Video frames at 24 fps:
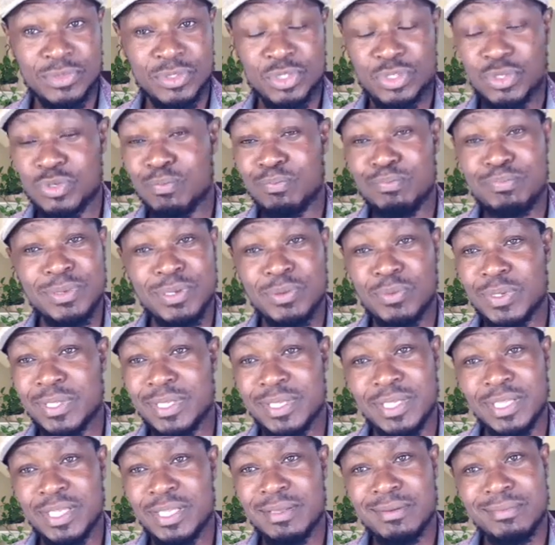to be with
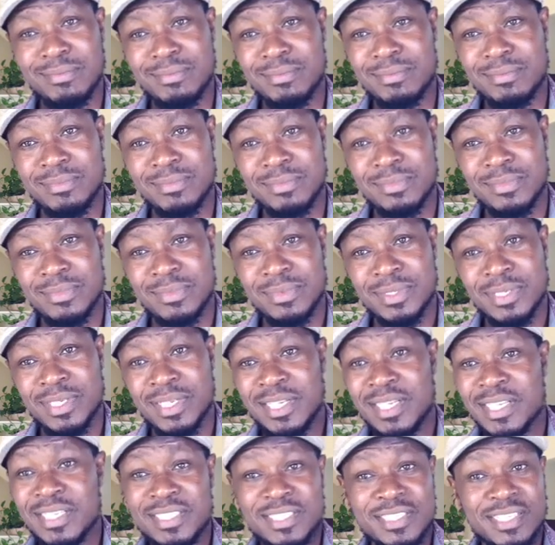him.
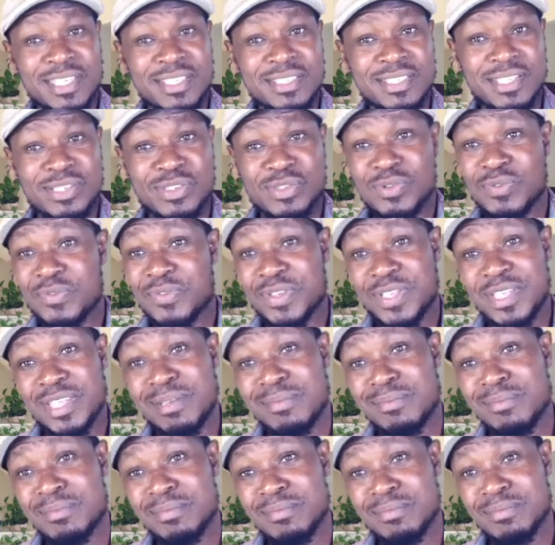Chances of
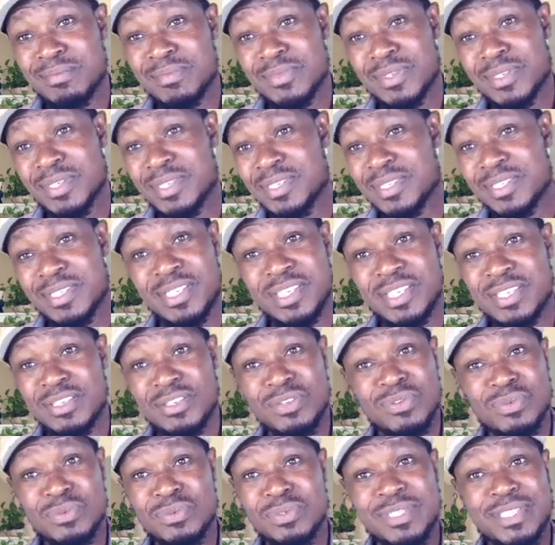him seeing
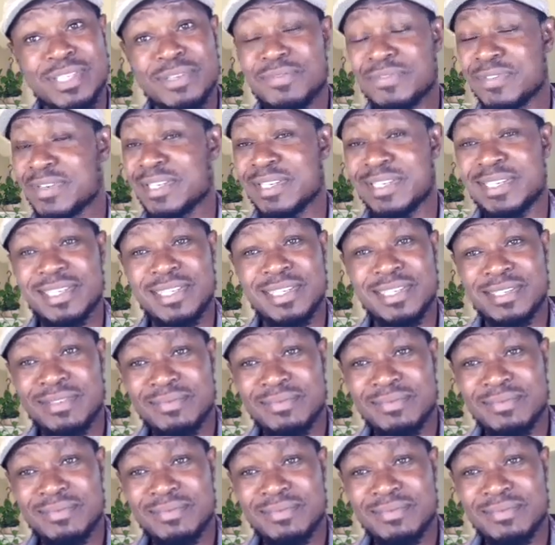you differently